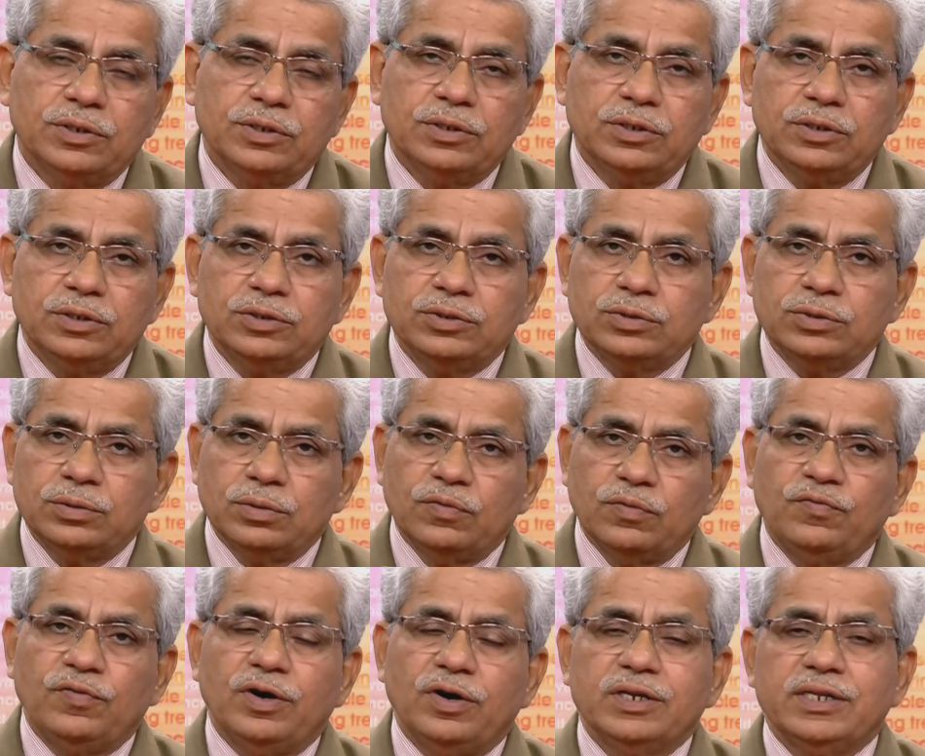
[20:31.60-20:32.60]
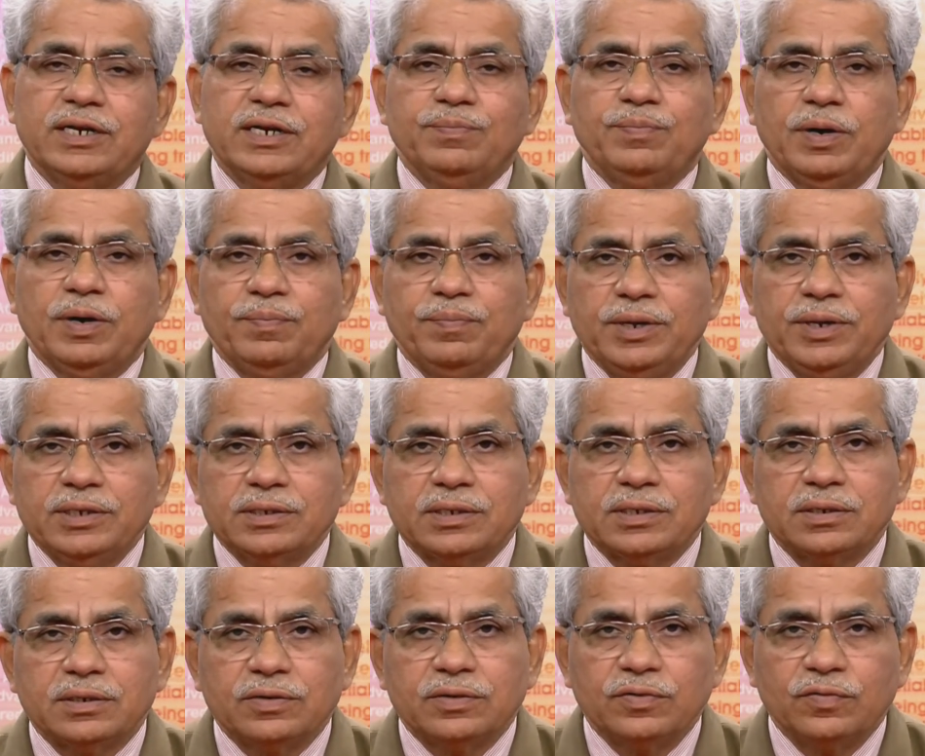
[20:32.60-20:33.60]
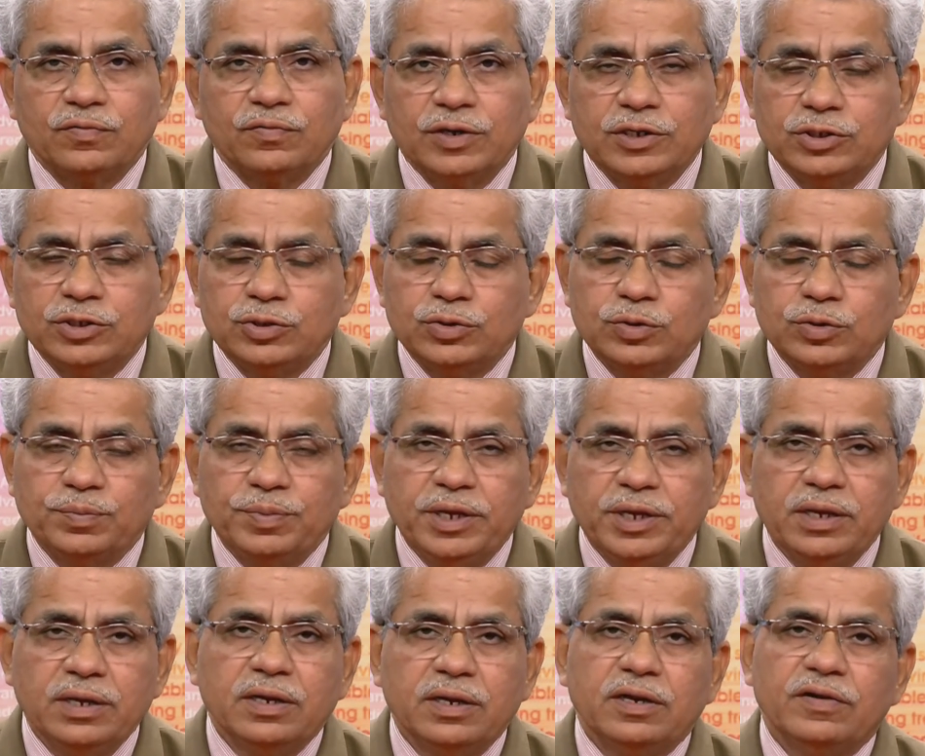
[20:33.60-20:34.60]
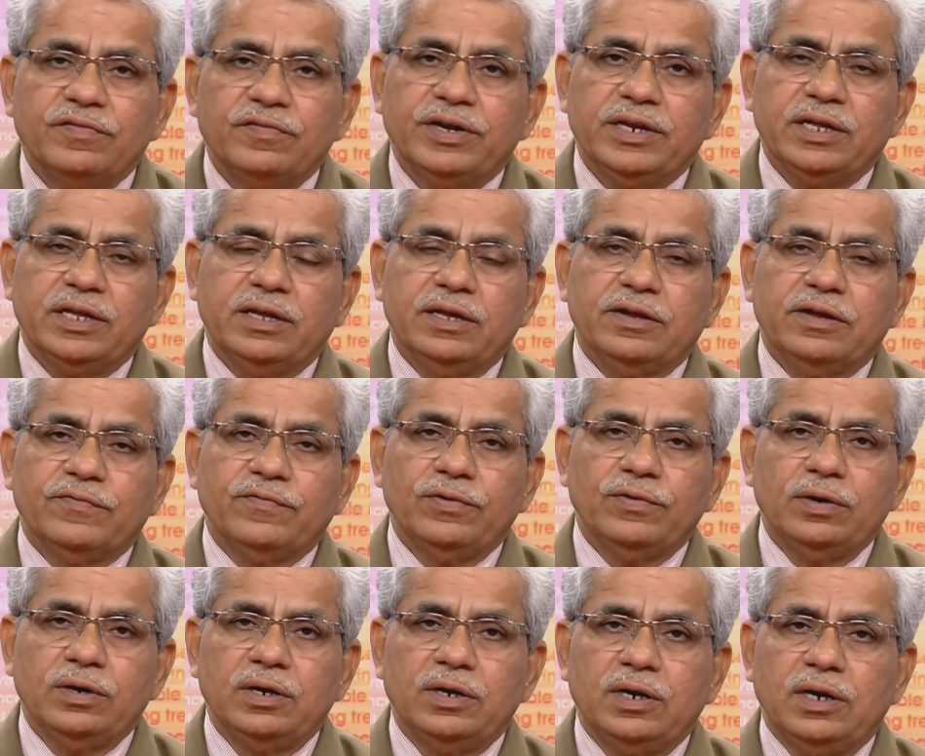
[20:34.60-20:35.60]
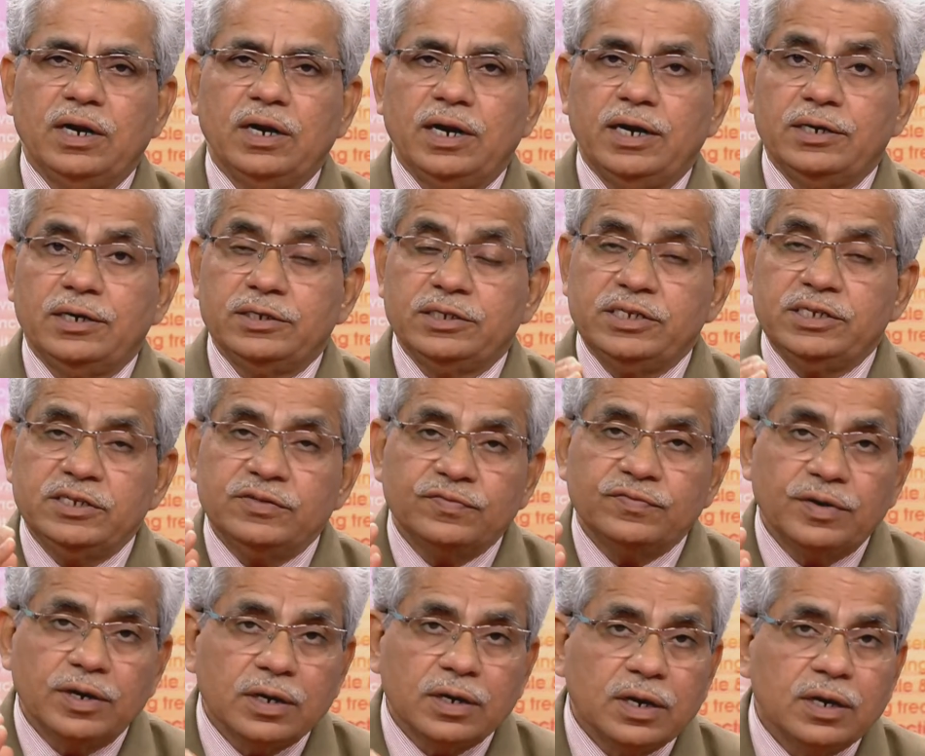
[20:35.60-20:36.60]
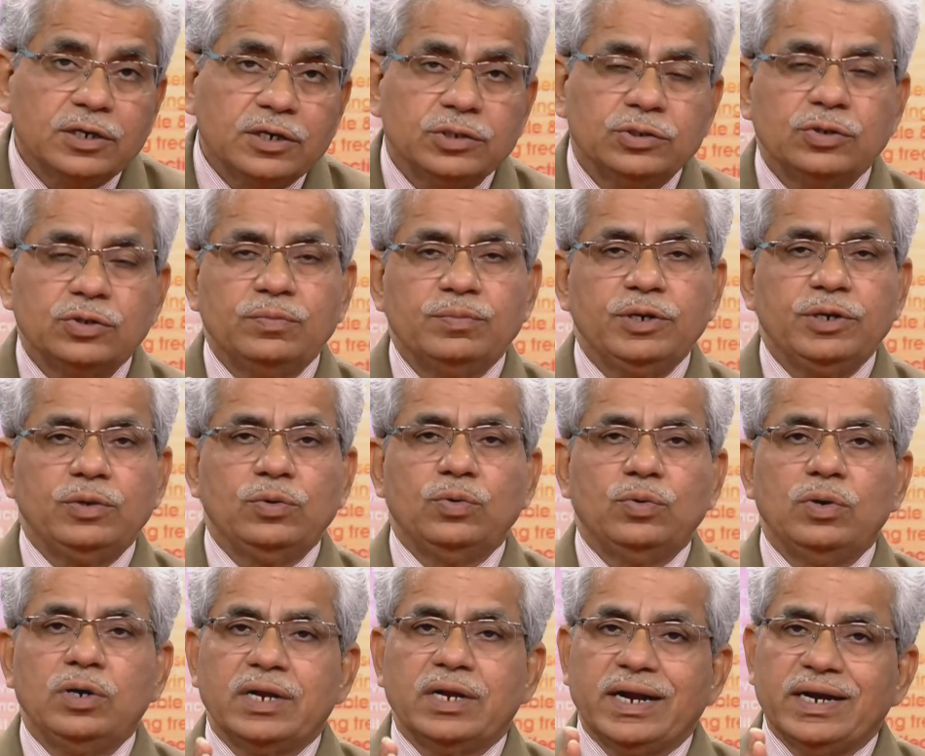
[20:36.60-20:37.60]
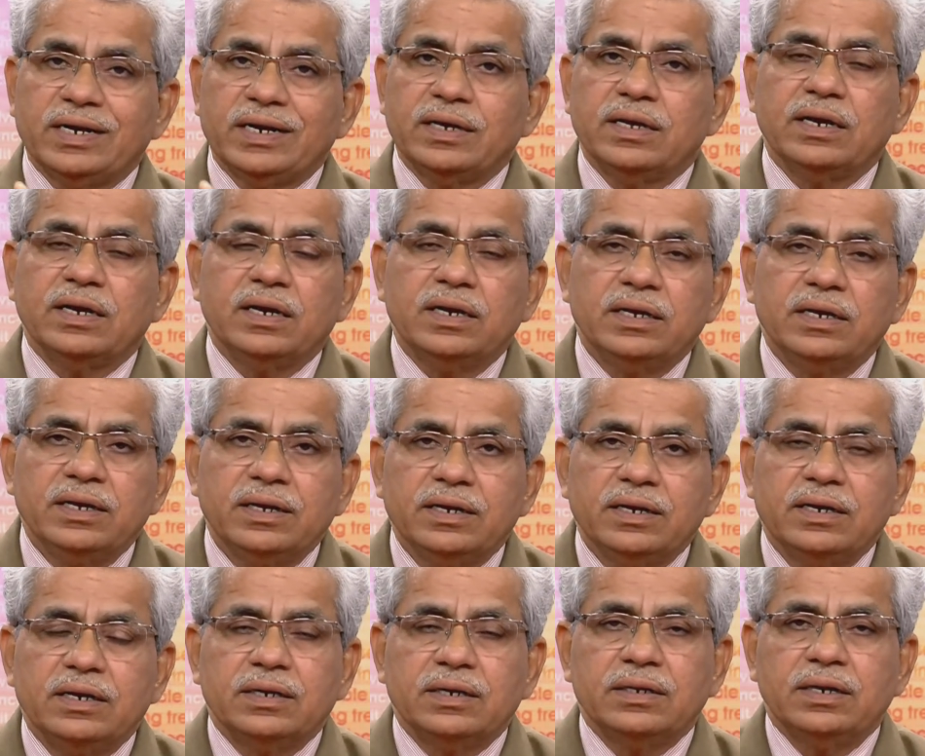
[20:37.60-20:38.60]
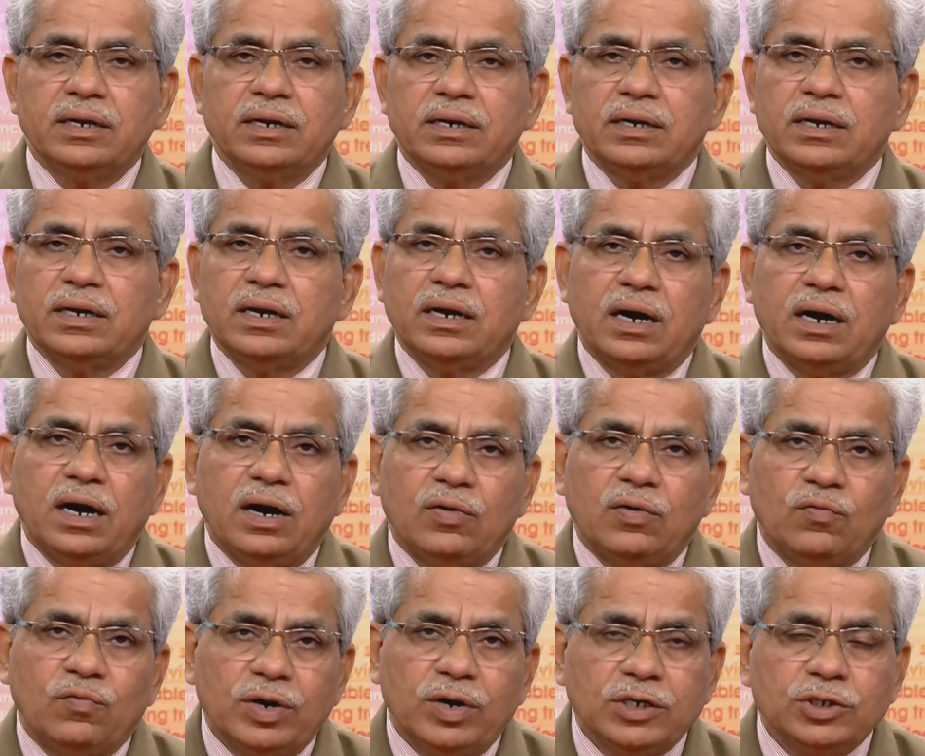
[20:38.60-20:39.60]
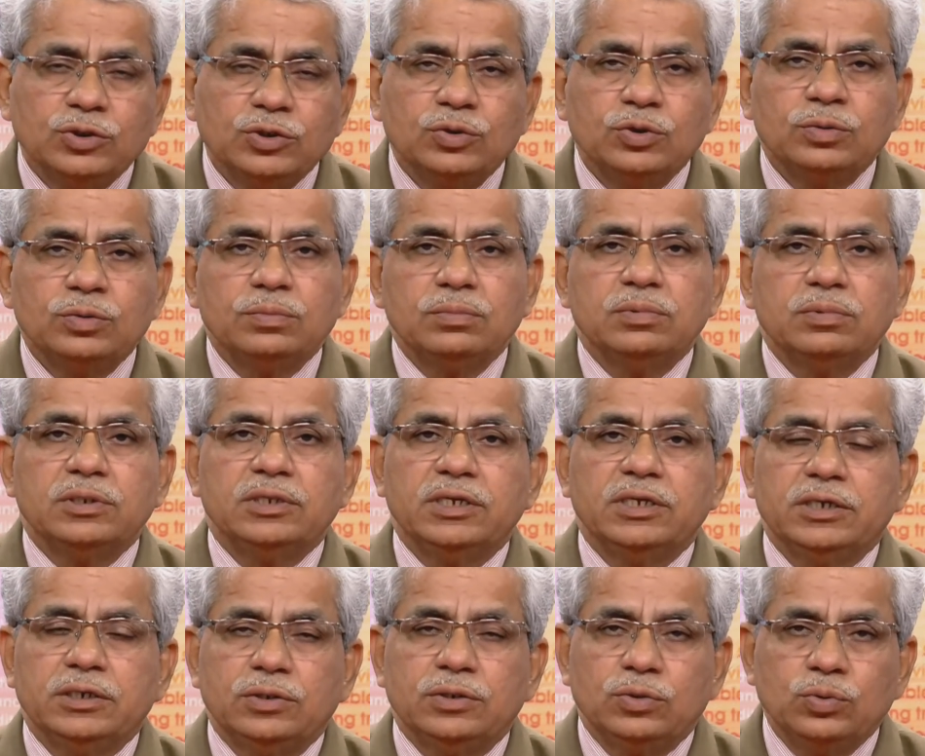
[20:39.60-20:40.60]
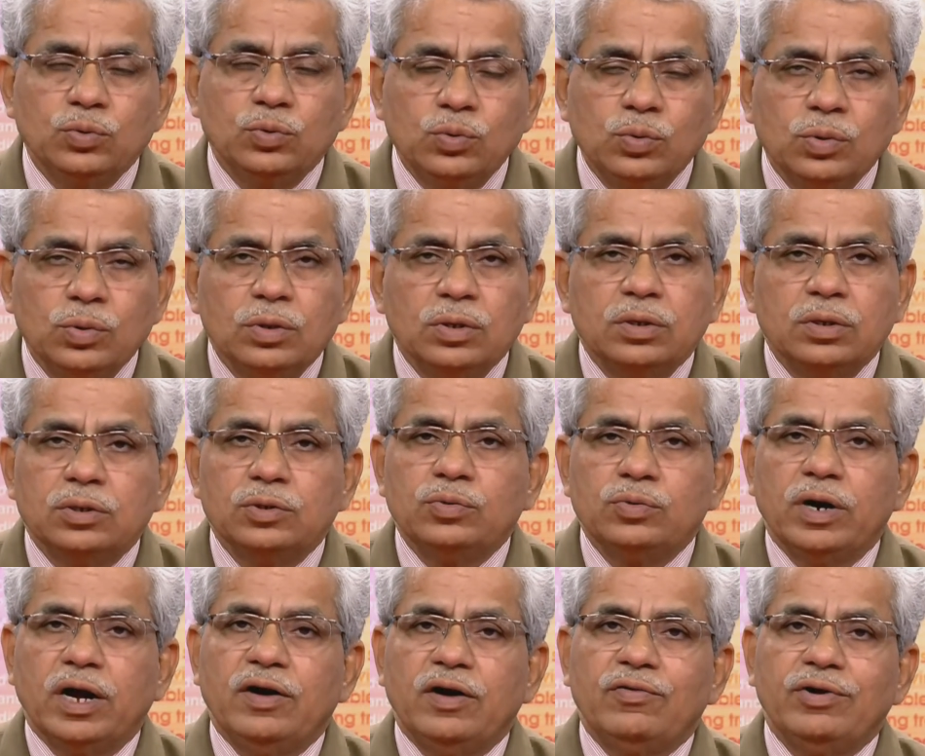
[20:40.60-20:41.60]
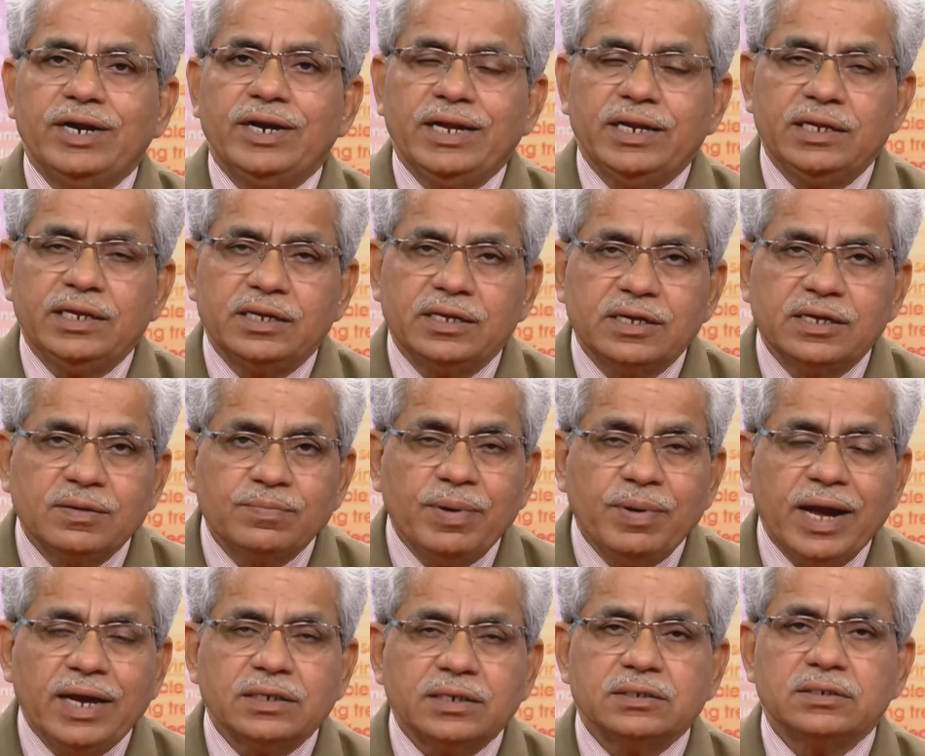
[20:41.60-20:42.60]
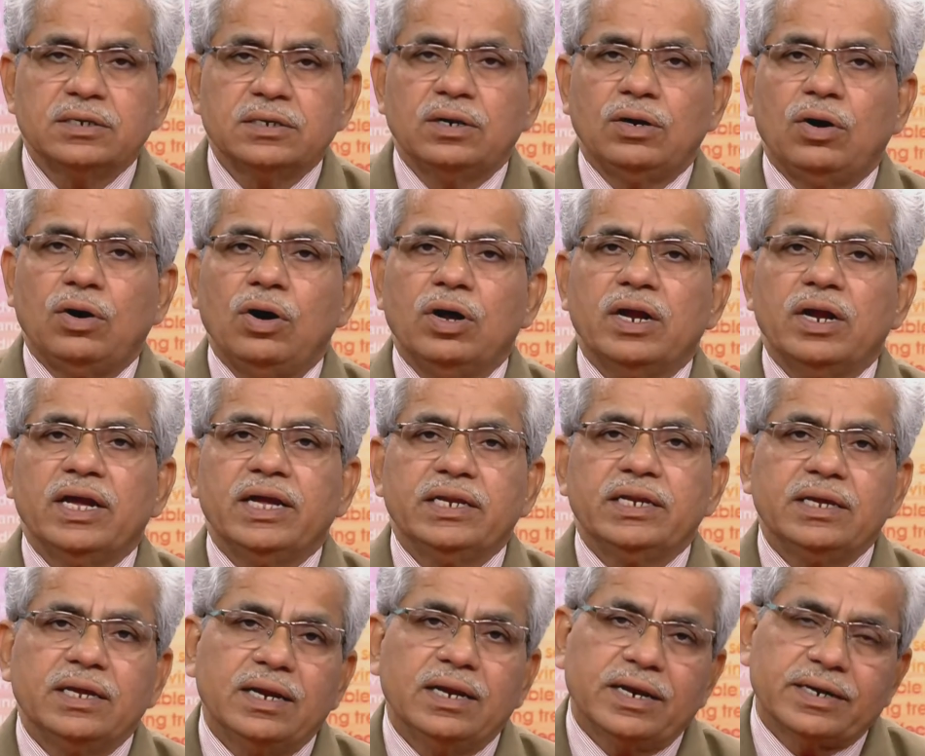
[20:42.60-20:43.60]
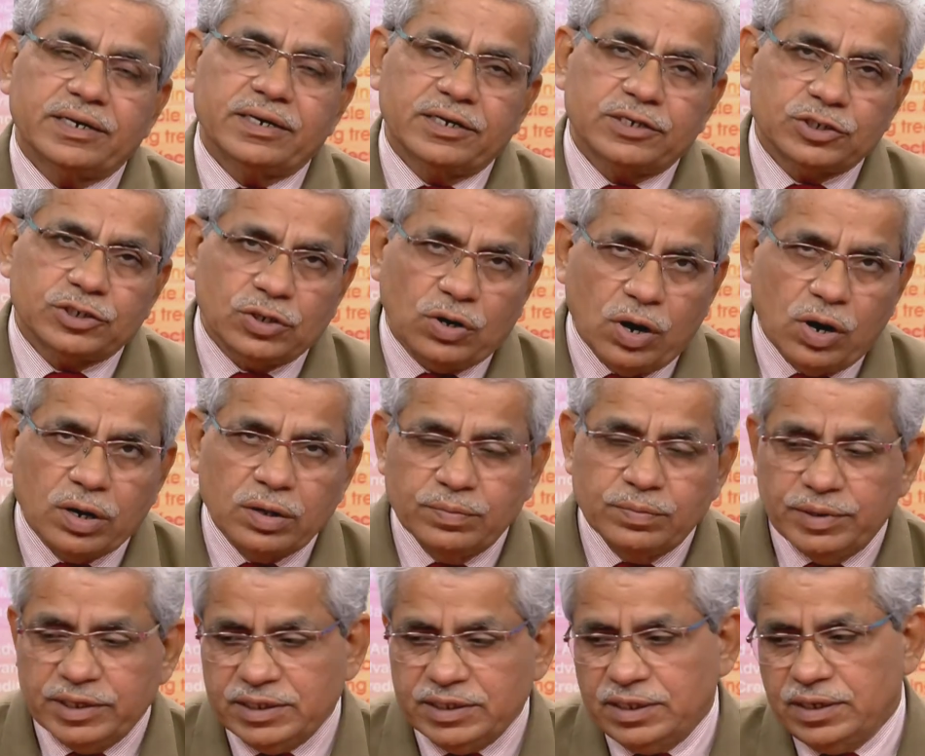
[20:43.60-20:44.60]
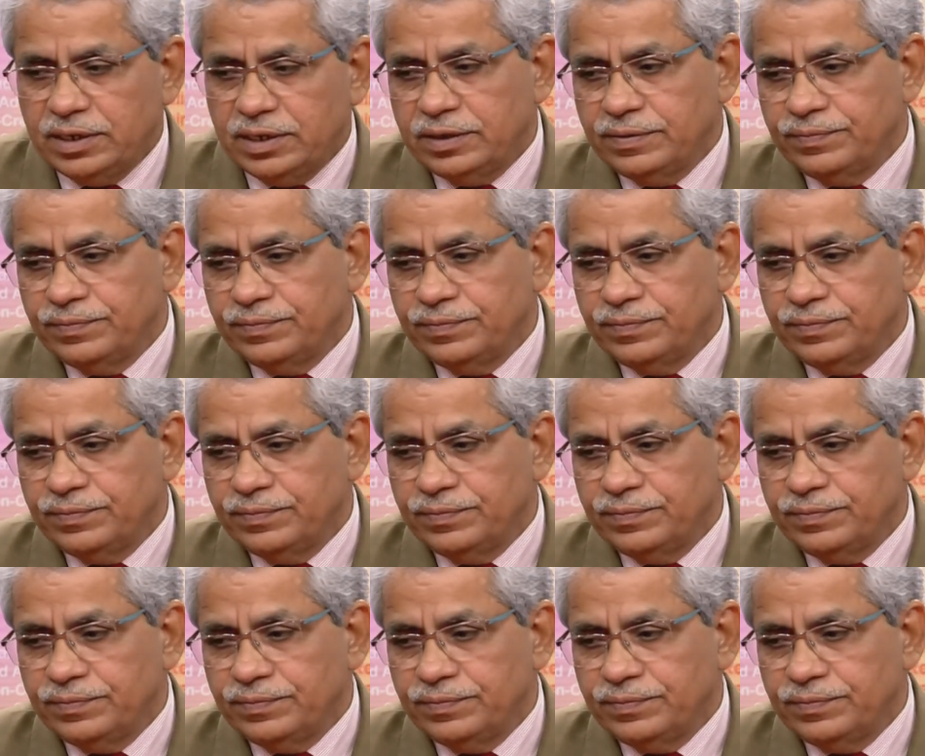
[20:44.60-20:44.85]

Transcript: So for that purpose, one should be very careful, and these workers should be told categorically that what should they do to avoid any kickbacks or any electric shock basically.